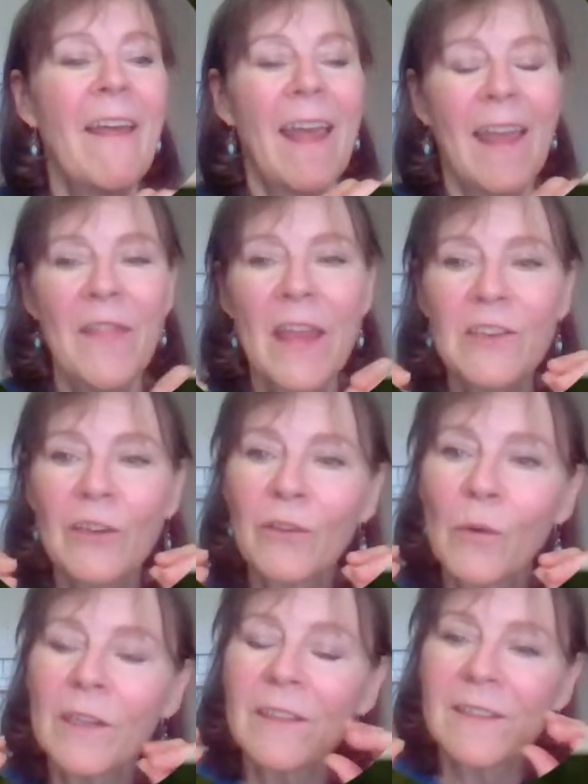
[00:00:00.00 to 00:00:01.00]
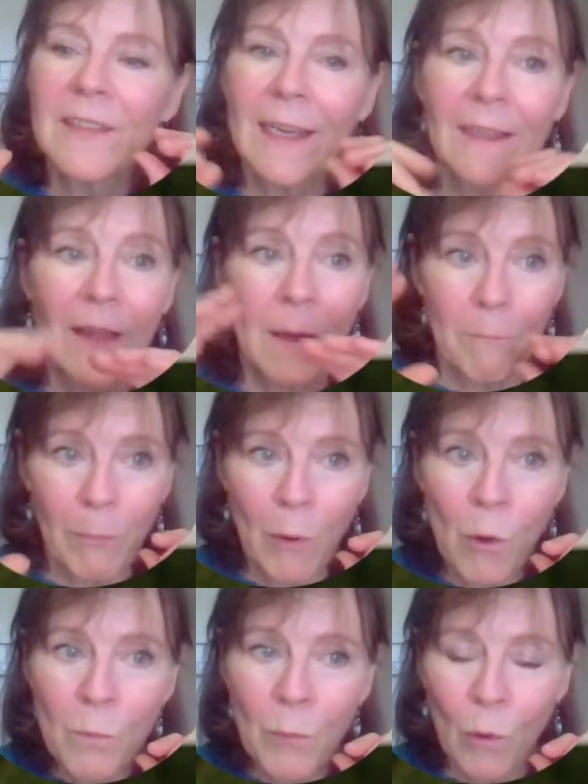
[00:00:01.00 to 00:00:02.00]
And then you're going to take that
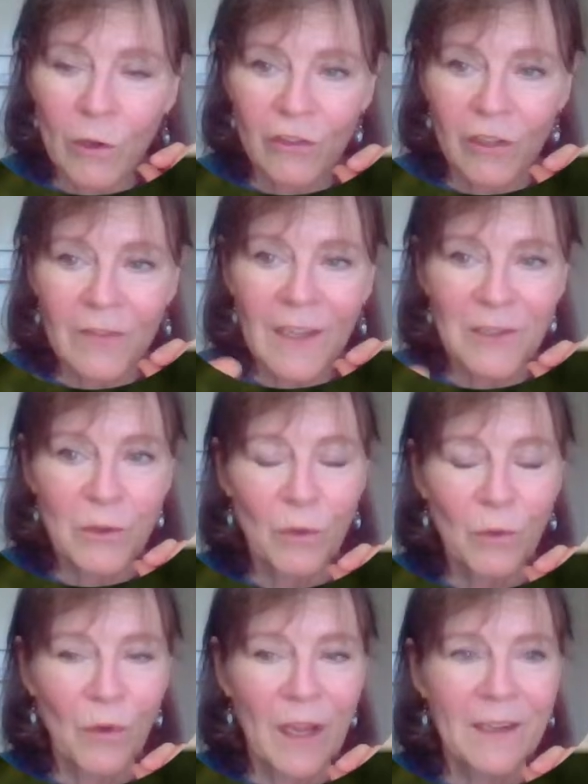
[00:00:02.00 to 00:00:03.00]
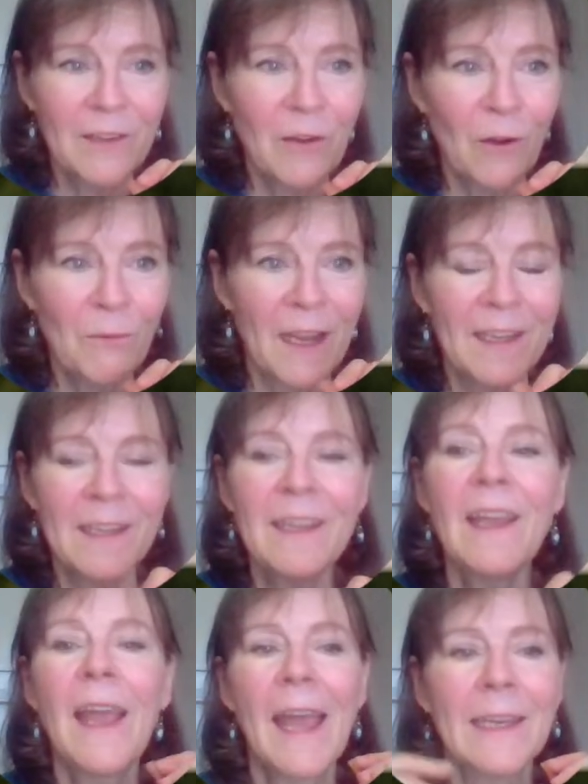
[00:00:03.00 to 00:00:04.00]
bow portion that you created already
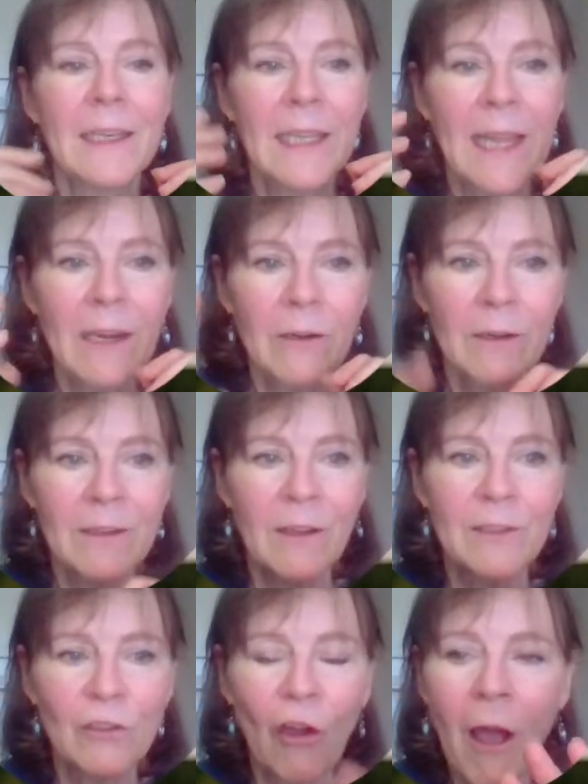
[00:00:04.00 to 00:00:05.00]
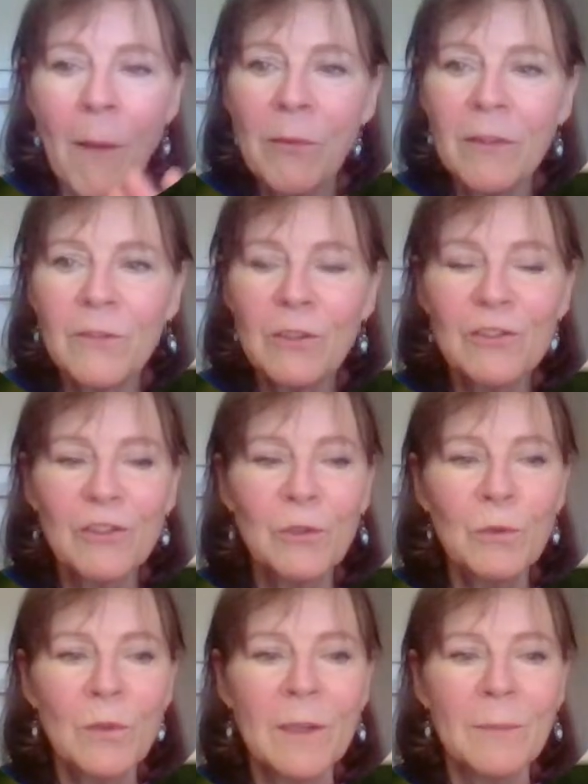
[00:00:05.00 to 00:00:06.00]
and layer it on top of your
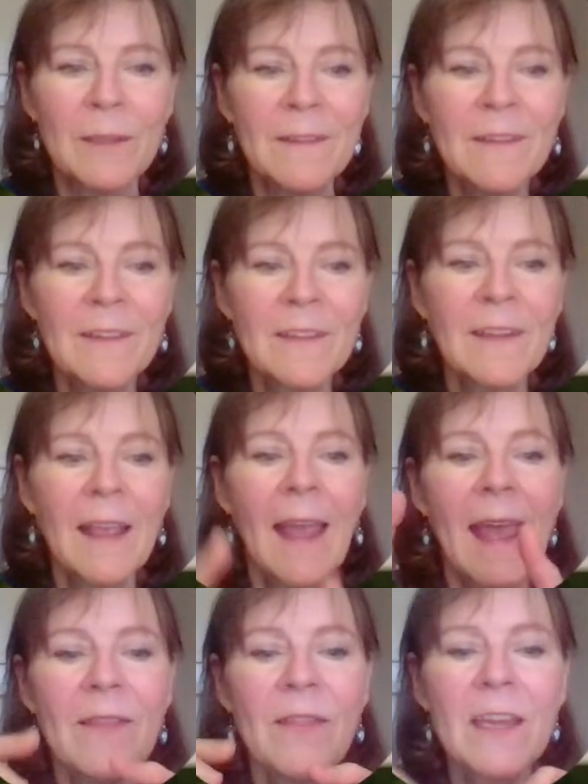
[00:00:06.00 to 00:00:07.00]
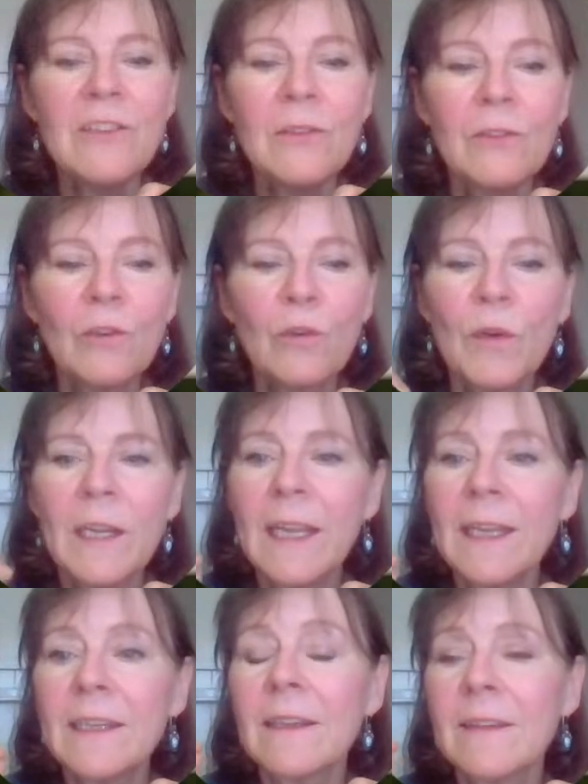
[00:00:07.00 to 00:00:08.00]
2 ribbons, and then you
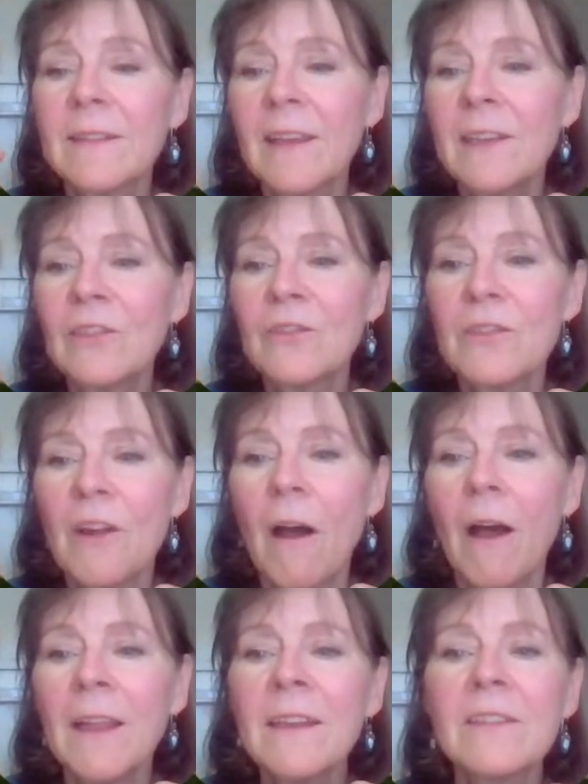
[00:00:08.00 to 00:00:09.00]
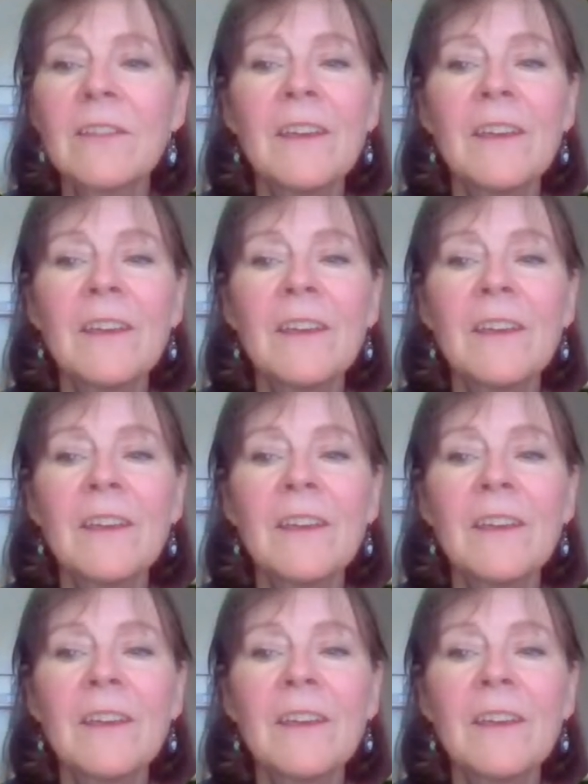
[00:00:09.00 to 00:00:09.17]
create a center knot,